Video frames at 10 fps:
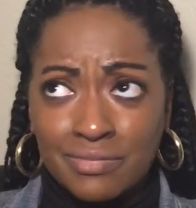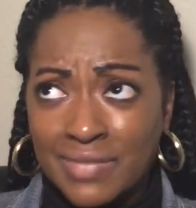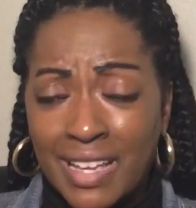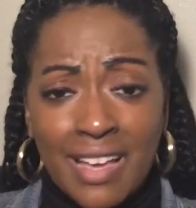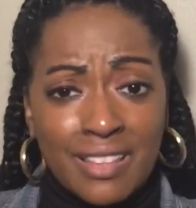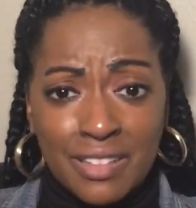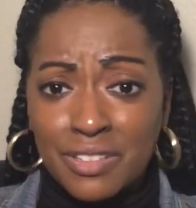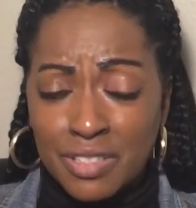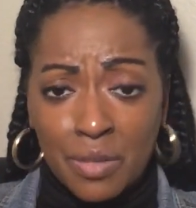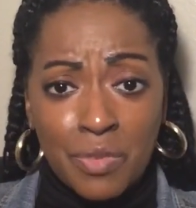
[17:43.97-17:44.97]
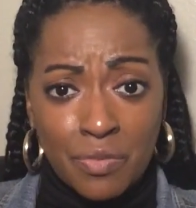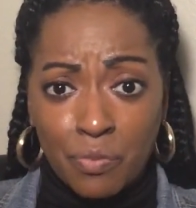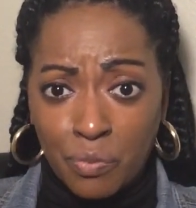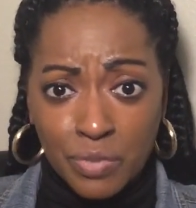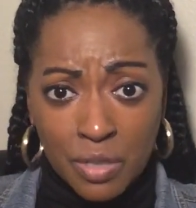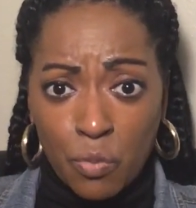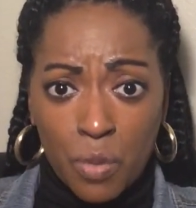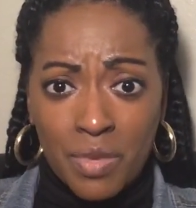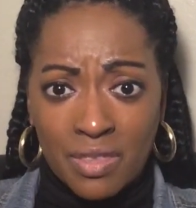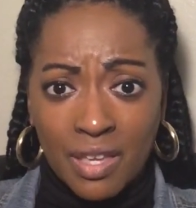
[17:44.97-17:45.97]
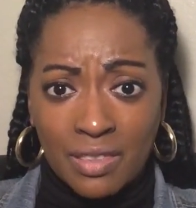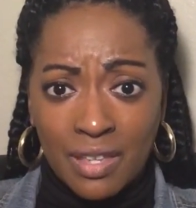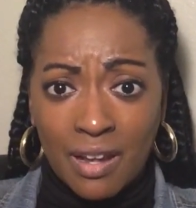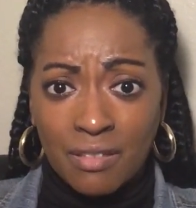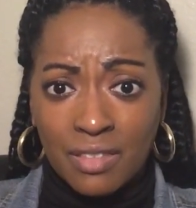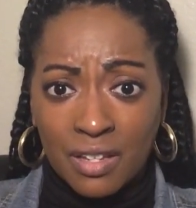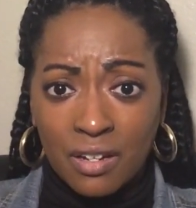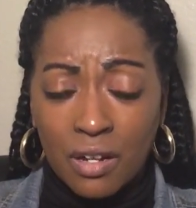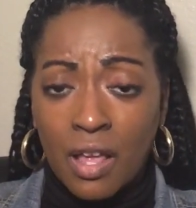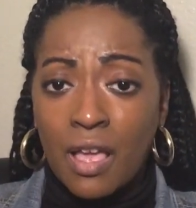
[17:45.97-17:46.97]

Yeah, there's some women like that out there.